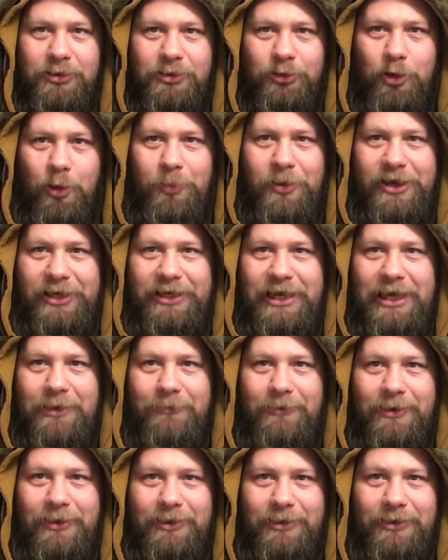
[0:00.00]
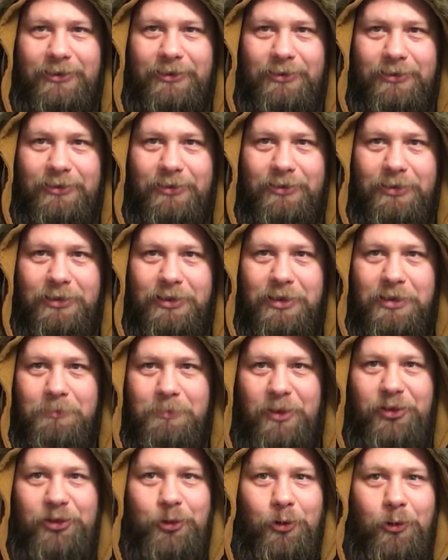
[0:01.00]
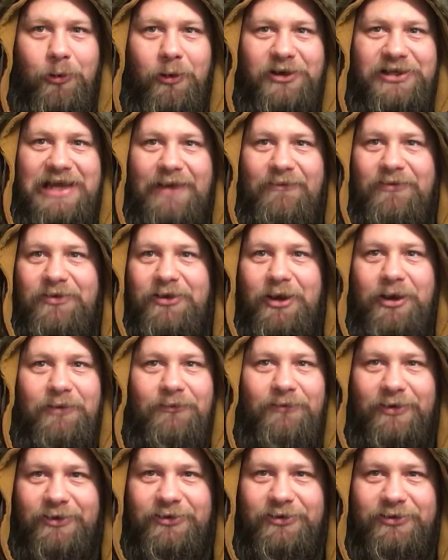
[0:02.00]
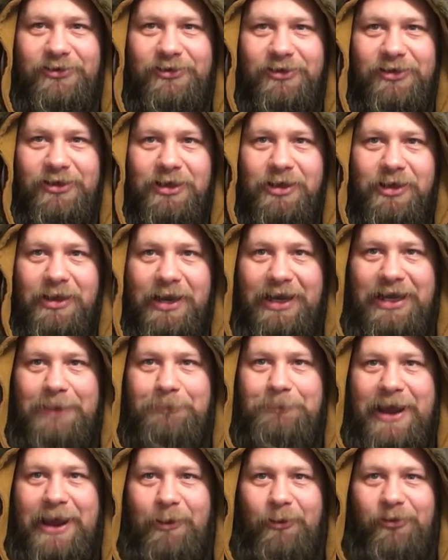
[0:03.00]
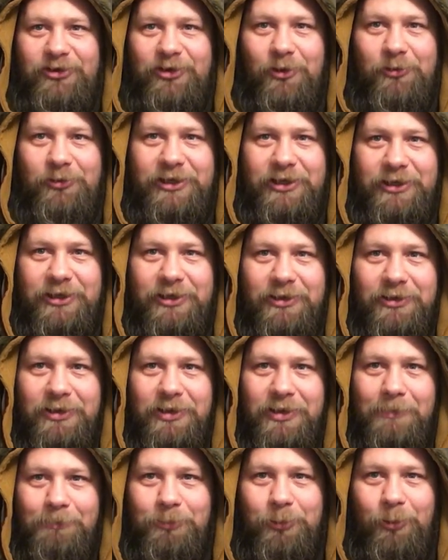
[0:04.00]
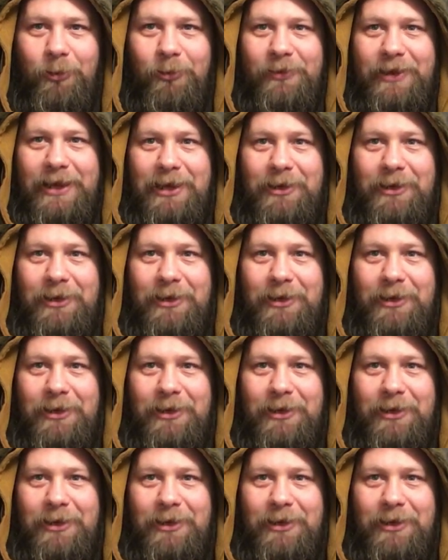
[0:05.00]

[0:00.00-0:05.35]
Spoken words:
to open a gateway, but Thor's having none of it, and he battles Loki, pulling